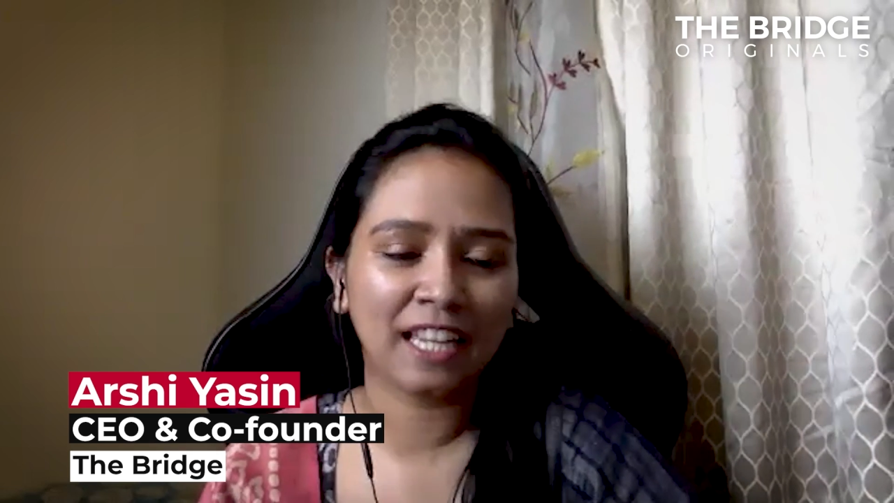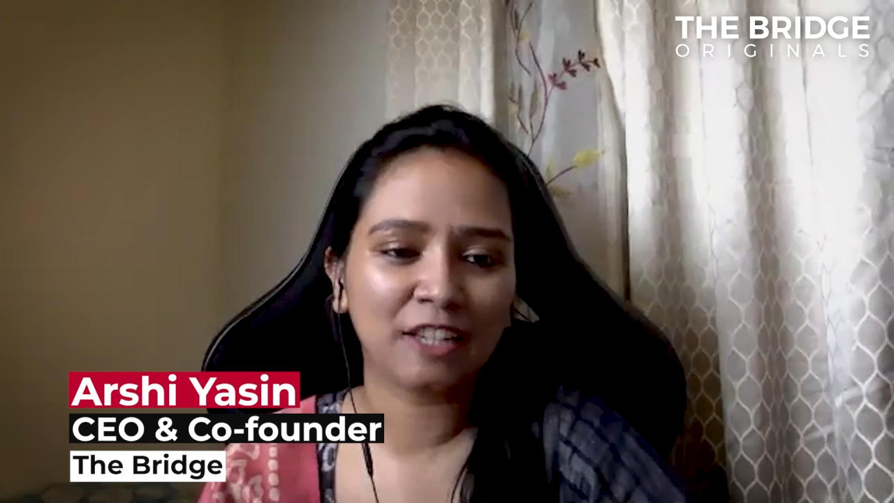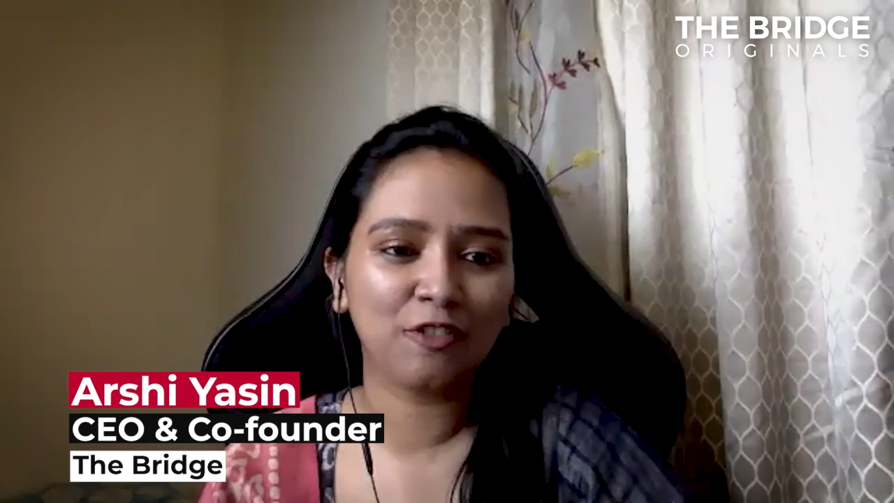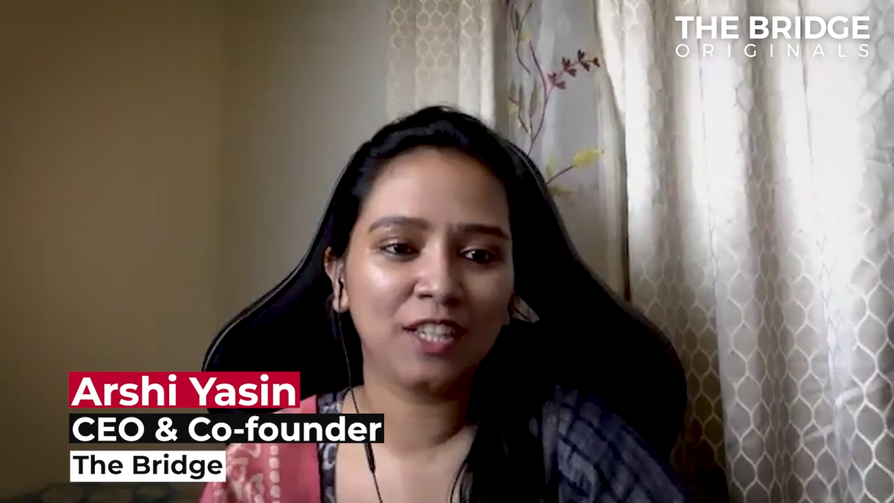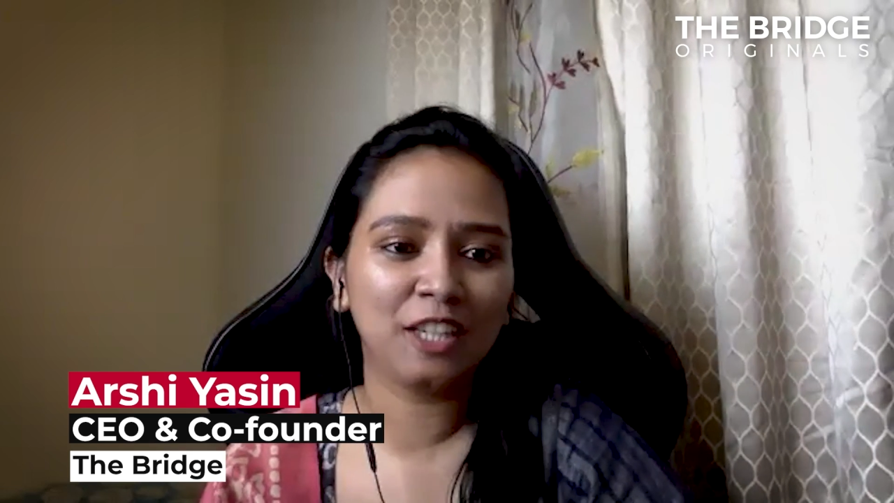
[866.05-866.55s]

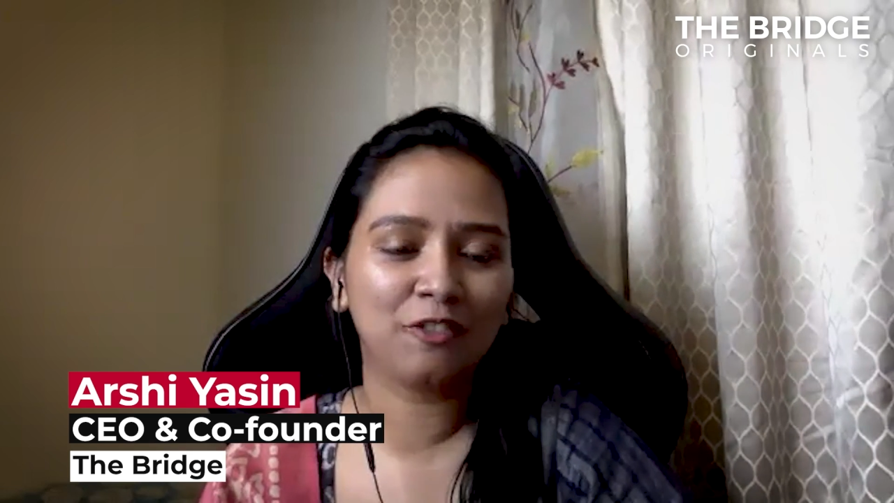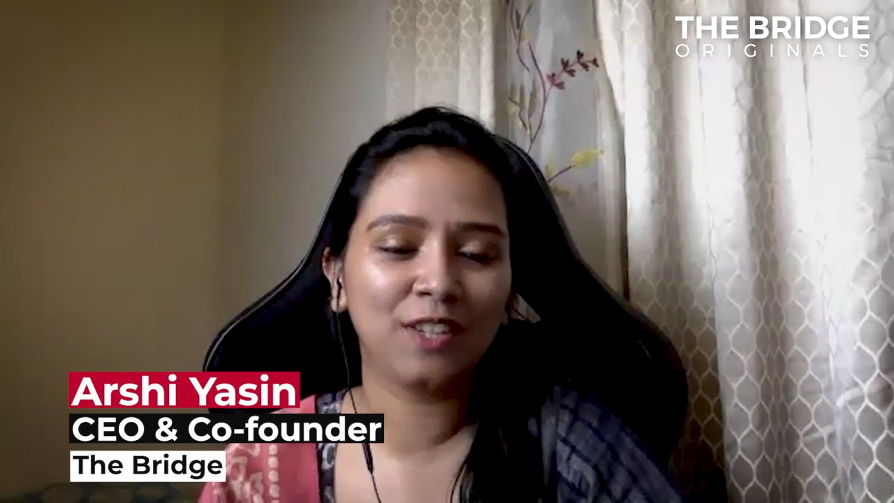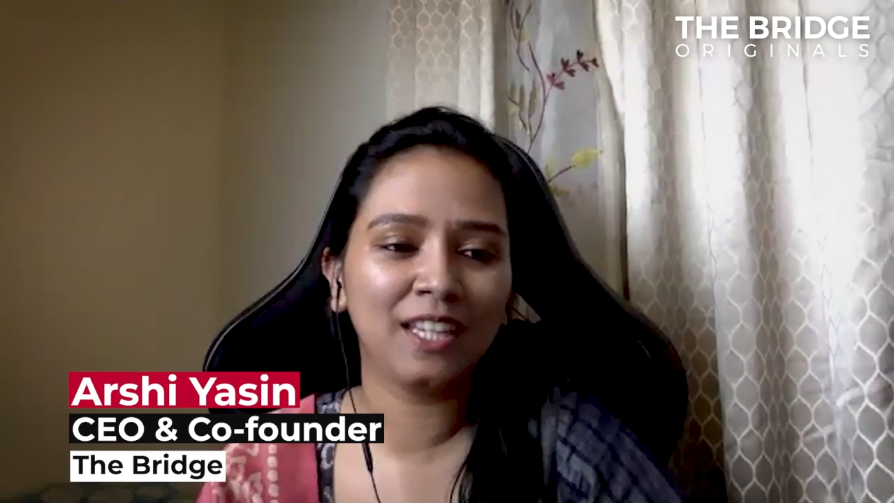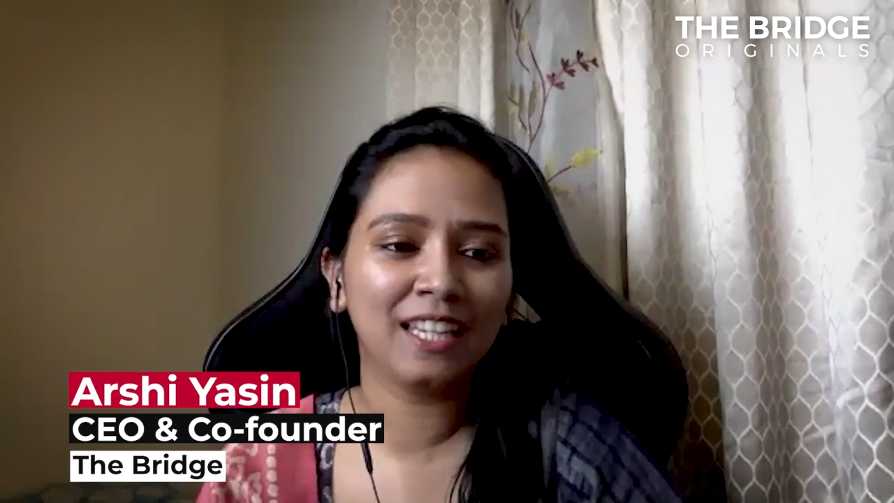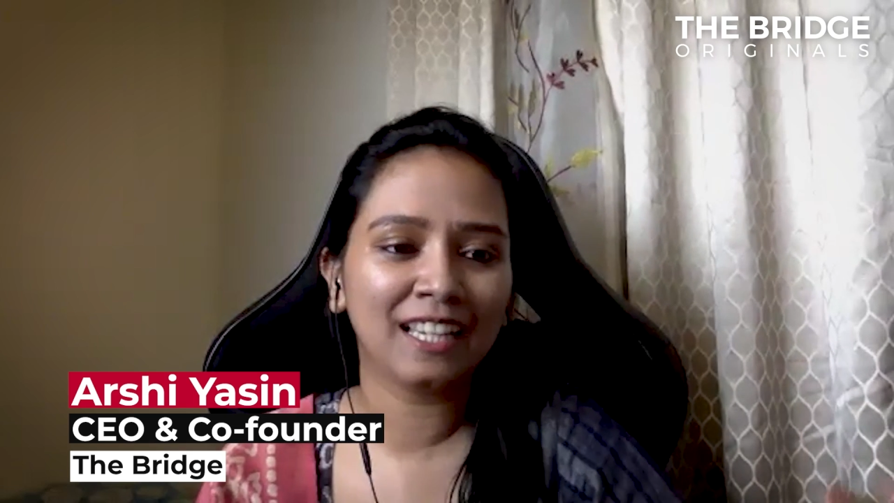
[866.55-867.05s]
and
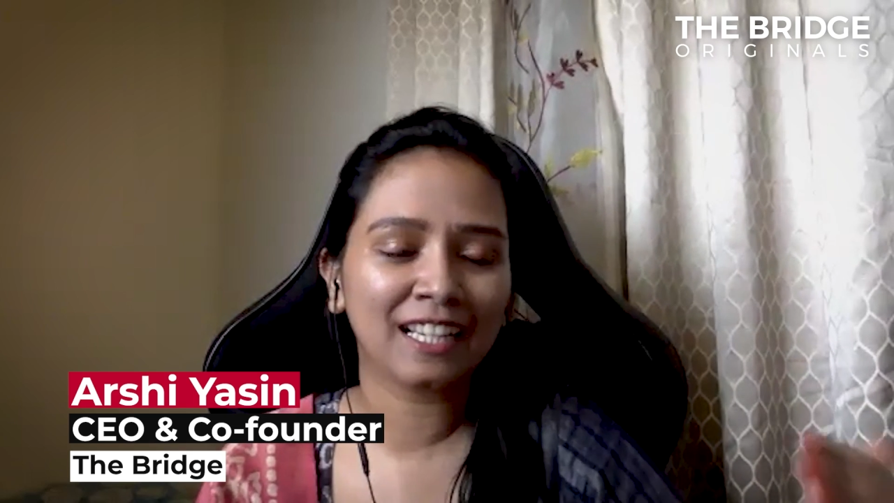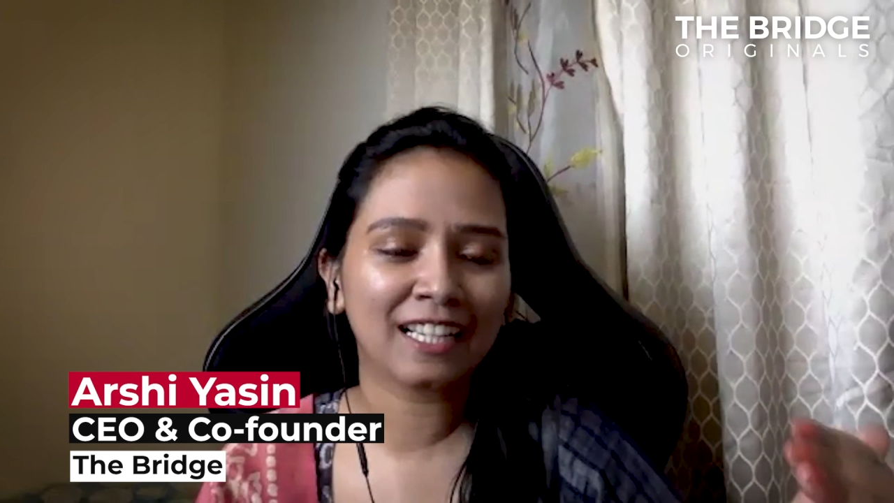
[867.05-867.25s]
we